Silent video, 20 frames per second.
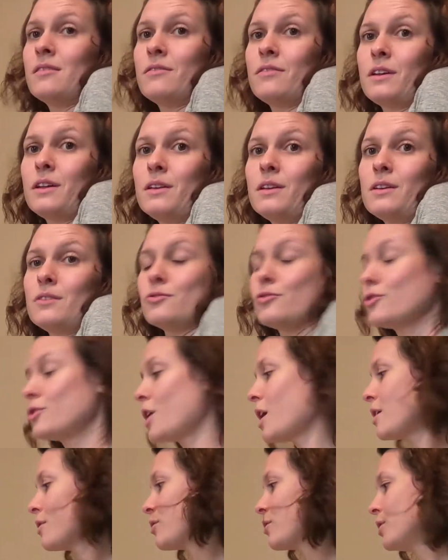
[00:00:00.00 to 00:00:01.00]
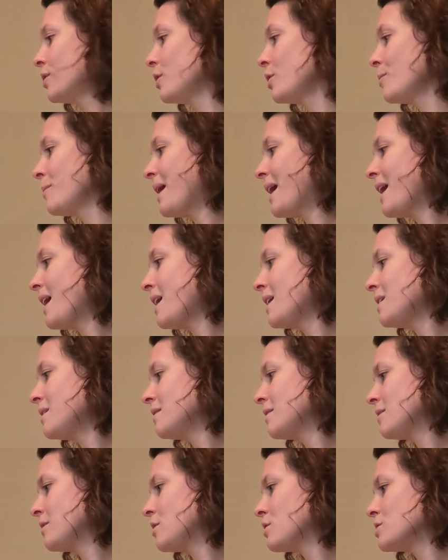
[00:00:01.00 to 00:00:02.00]
Feelings are not good or bad,
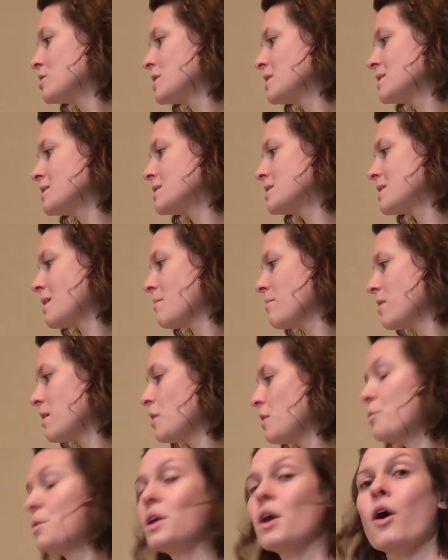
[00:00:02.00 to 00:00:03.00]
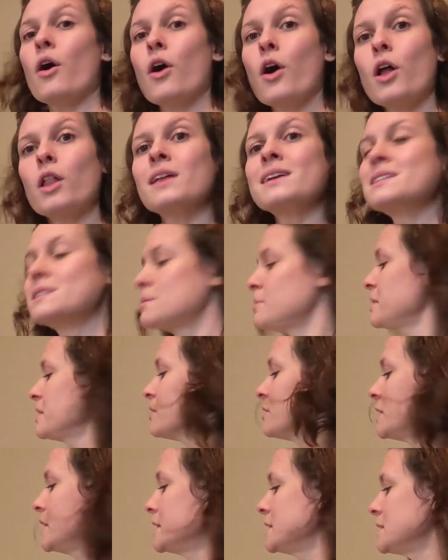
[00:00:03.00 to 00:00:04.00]
they're just something we all
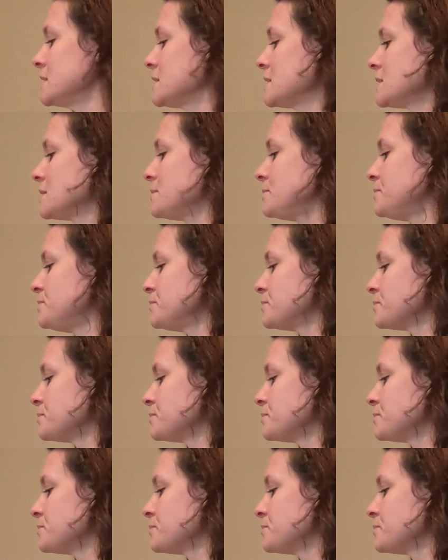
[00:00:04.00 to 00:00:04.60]
experience.